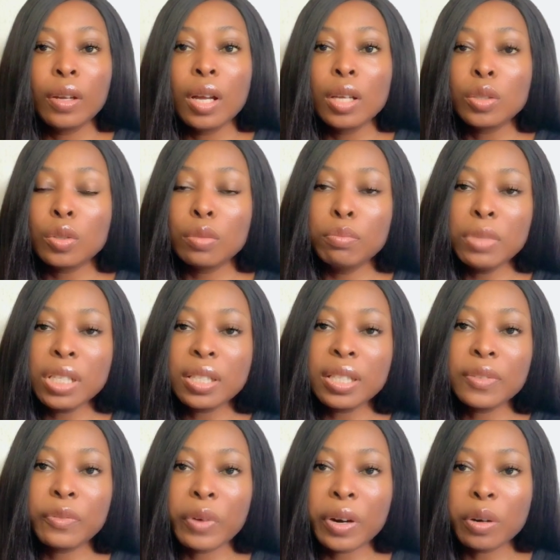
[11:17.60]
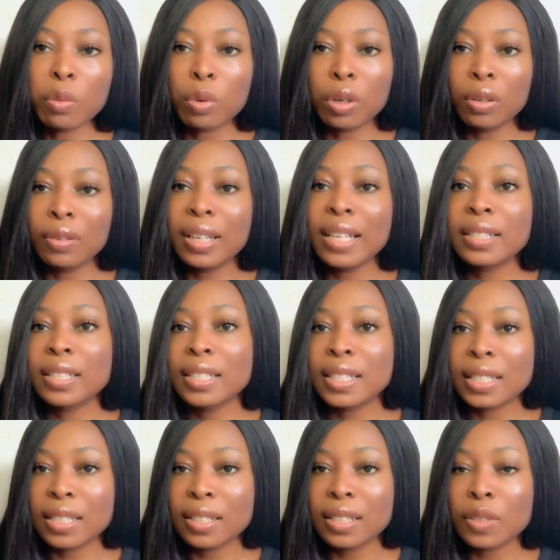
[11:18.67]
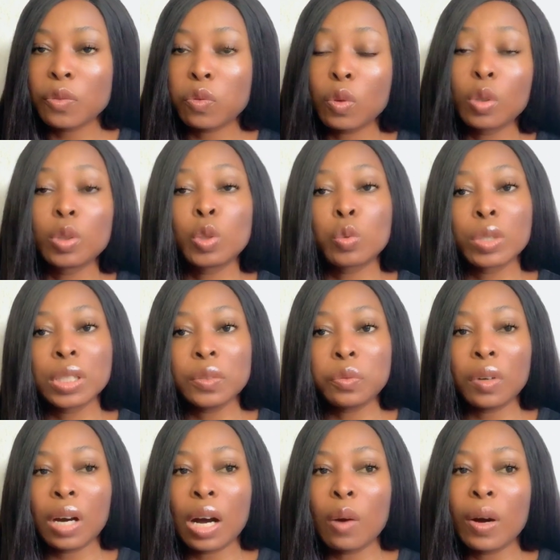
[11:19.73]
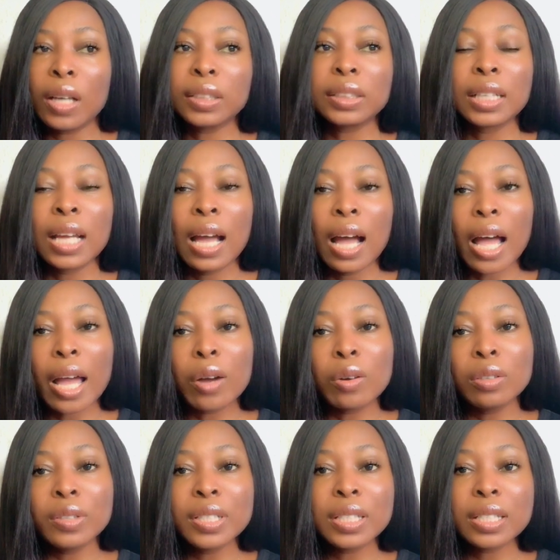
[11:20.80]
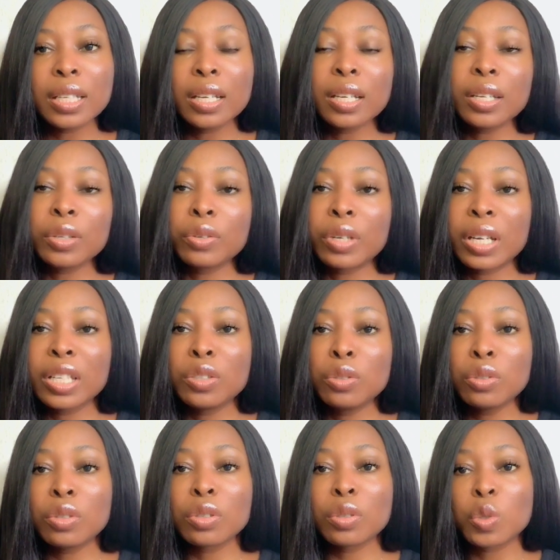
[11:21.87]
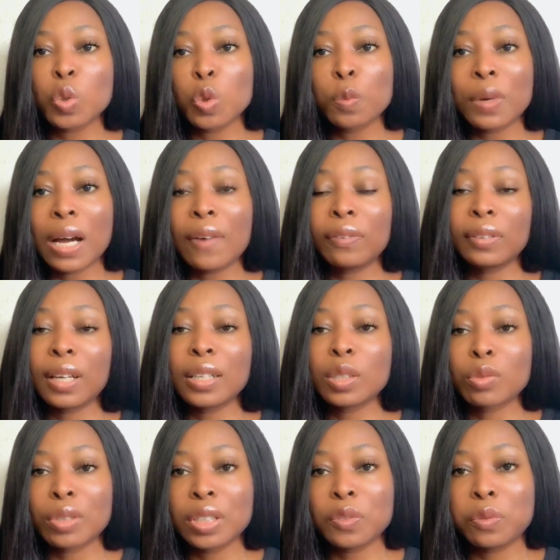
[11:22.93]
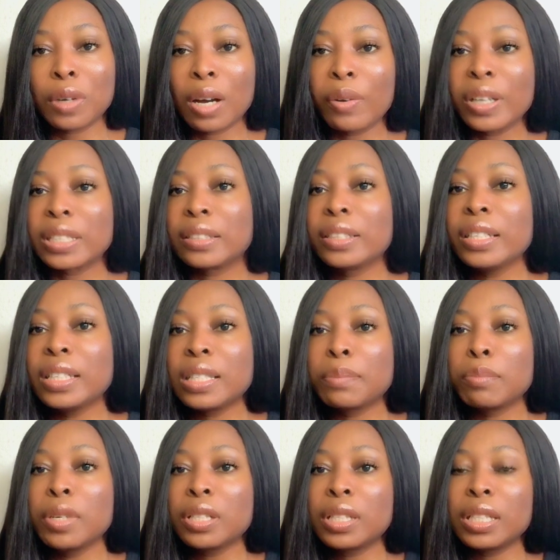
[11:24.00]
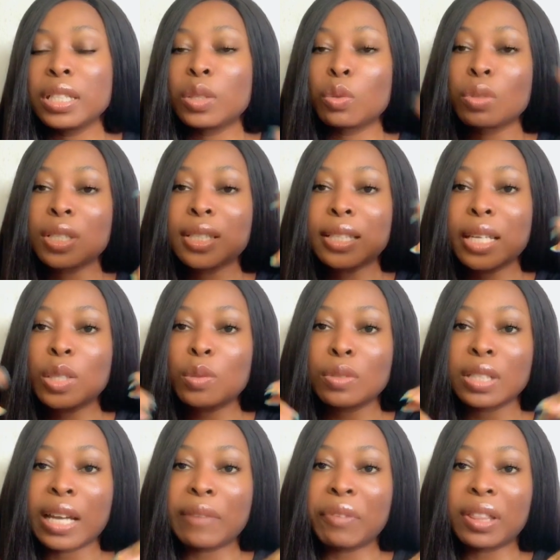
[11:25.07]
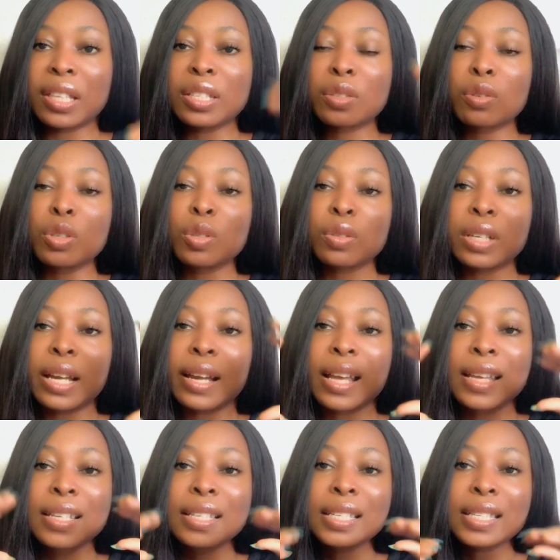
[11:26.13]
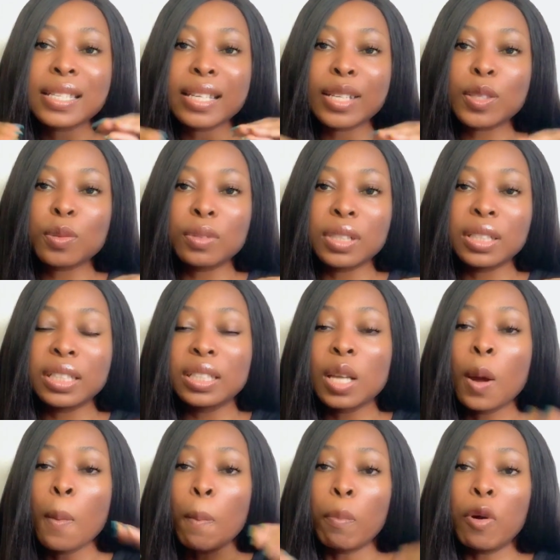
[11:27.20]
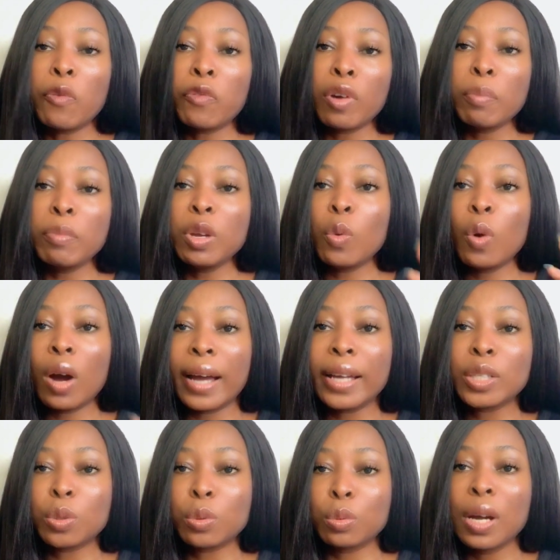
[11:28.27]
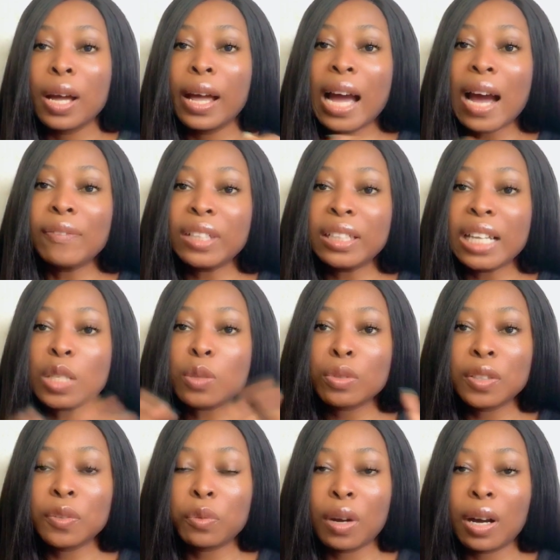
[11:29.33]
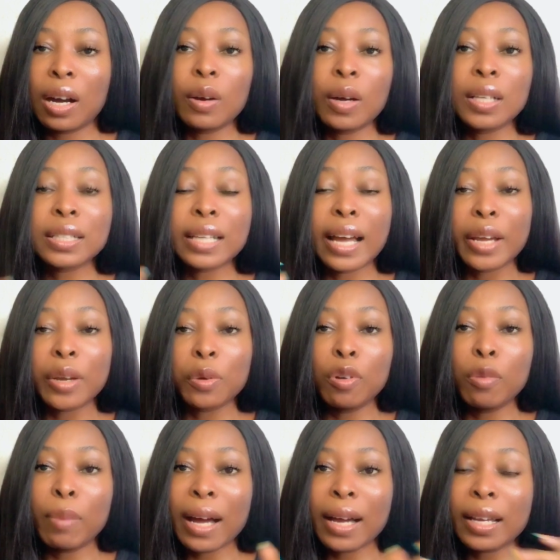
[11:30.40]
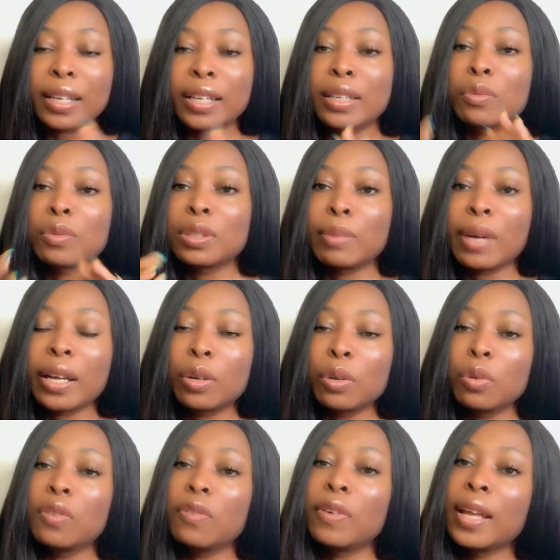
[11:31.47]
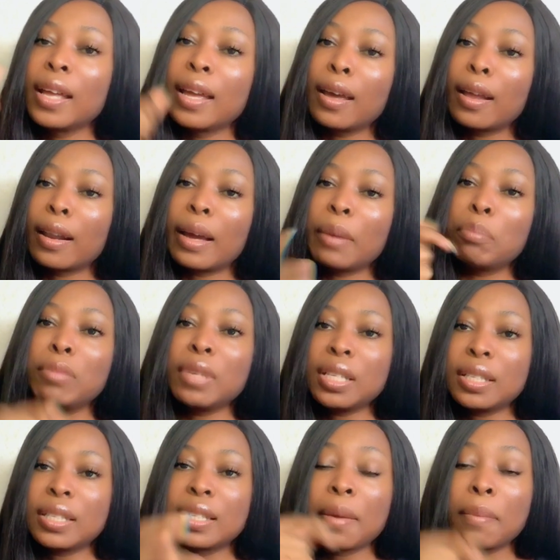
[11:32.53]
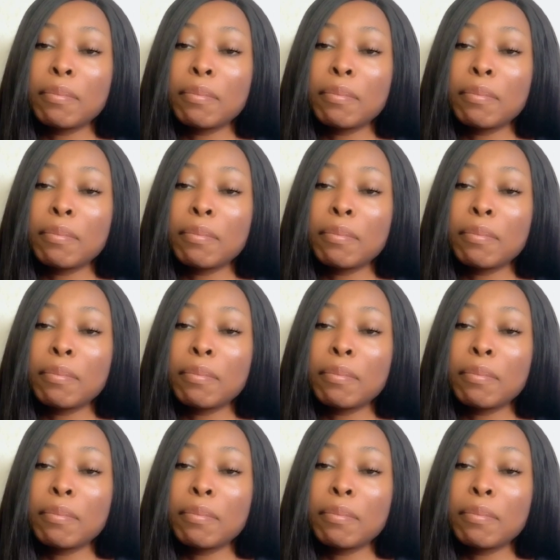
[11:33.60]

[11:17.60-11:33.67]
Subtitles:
So mix it very well, let it sit for 24 hours. I always say you can use your soap after 24 hours. This makes it to settle down, everything is going to like settle in it. But for me, what I do after that 24 hours, I go back in with my glove and I mix